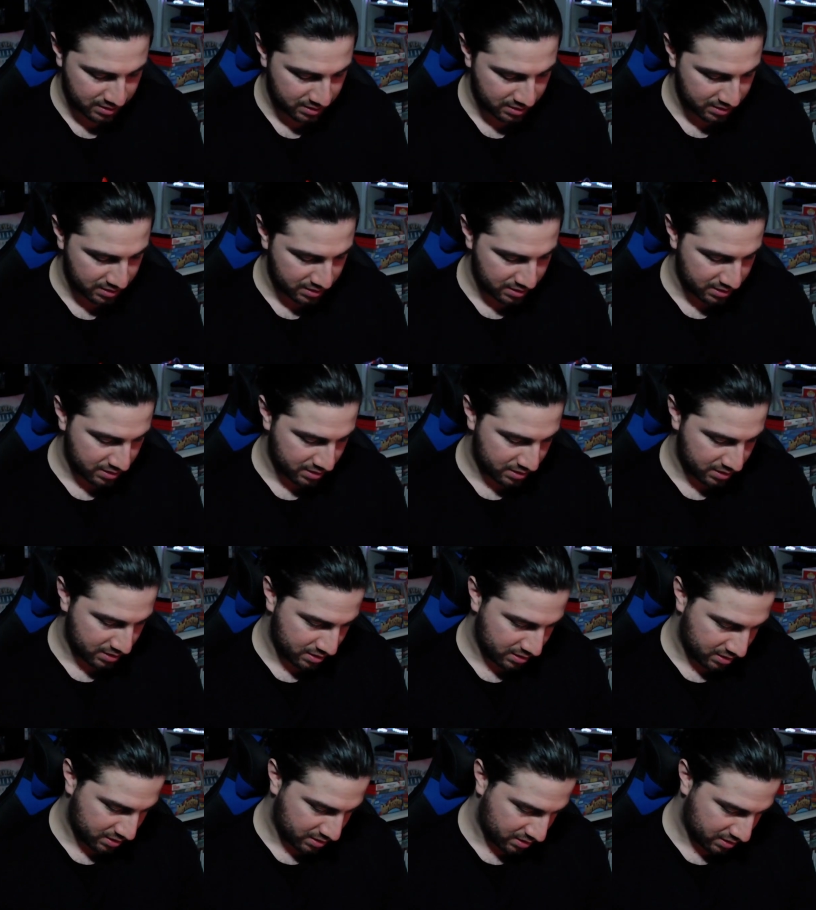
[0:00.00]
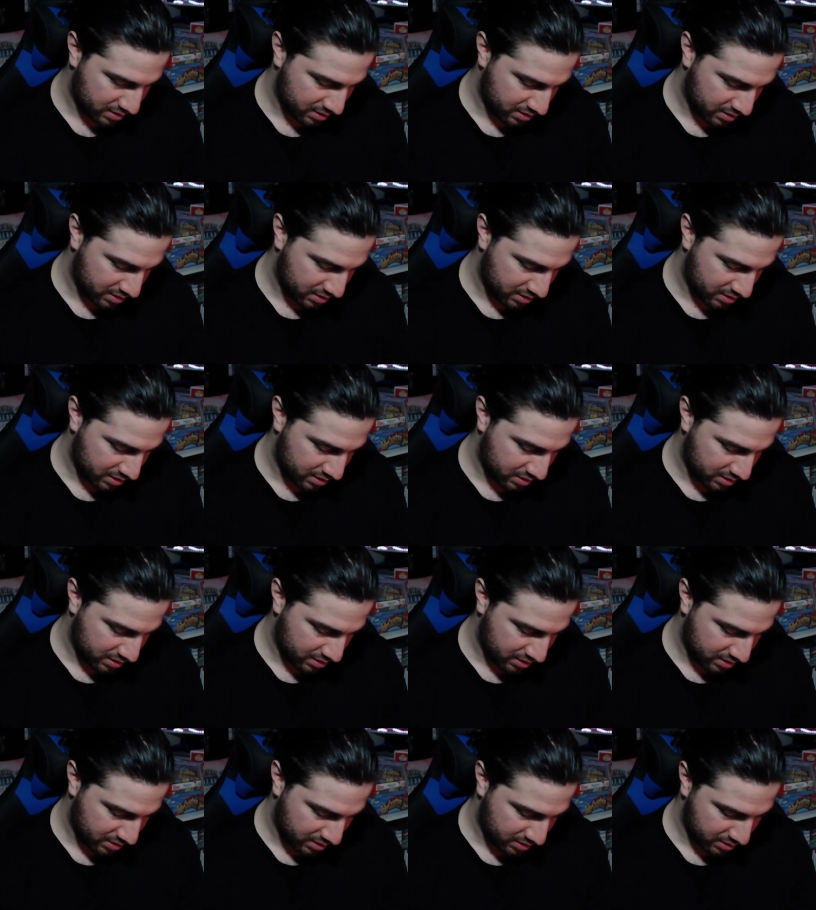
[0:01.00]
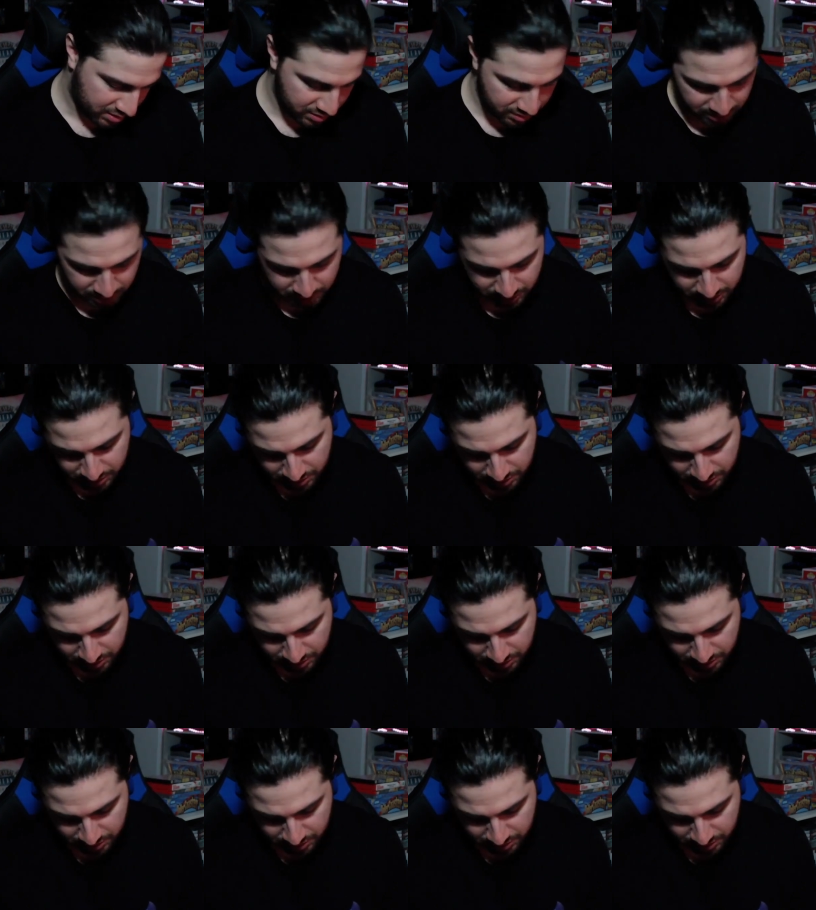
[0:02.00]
(no one is talking)